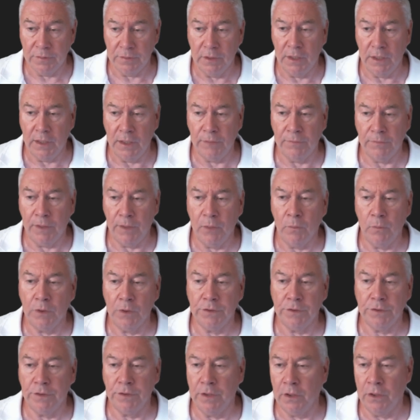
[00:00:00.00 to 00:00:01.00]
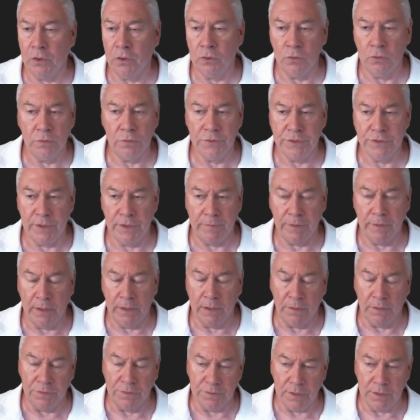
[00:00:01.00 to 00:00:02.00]
If I want to know something
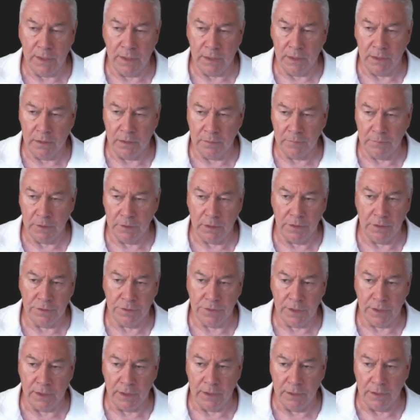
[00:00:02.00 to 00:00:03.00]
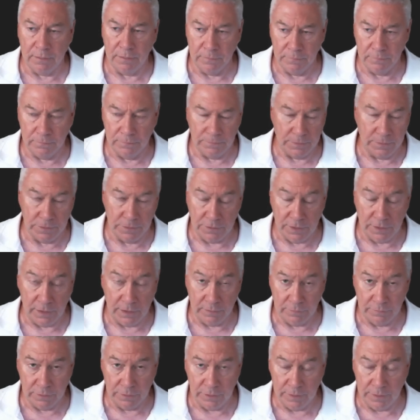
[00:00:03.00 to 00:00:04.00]
else, and I'm going to say, for the sake of
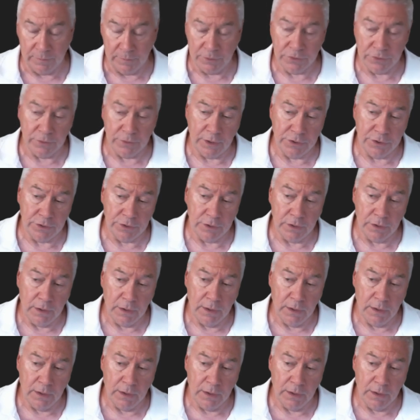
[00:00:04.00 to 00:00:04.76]
the demonstration,